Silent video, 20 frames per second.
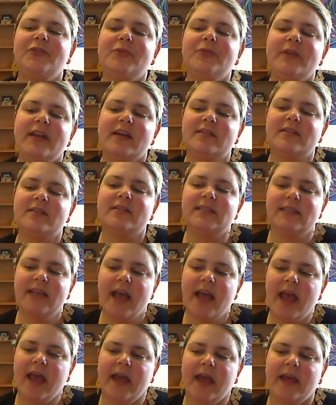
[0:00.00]
in
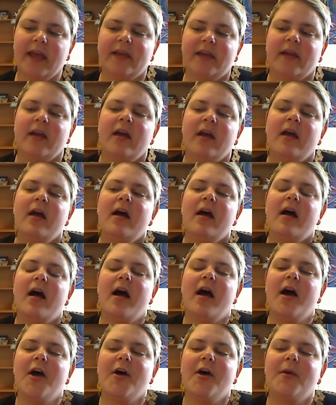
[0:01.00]
LTA,
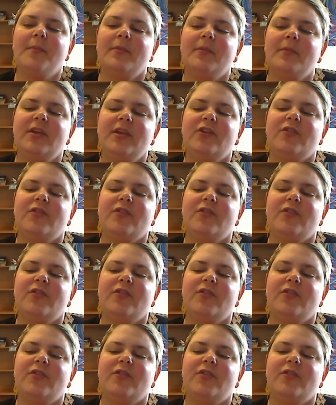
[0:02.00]
you know,